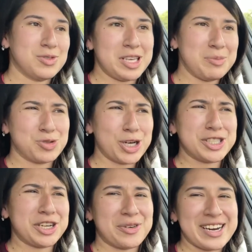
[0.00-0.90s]
keep
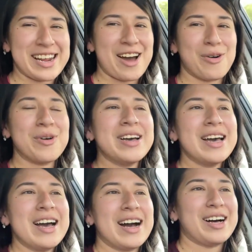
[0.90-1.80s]
charging it right now.
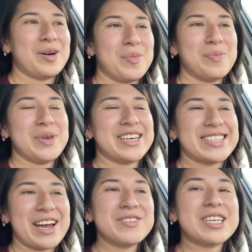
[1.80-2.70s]
Um, because
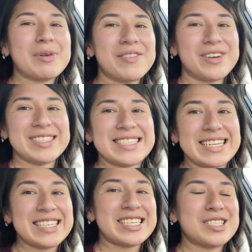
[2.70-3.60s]
every time I've gone to the
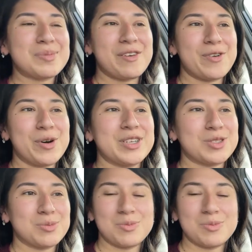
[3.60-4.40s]
dentist, my phone has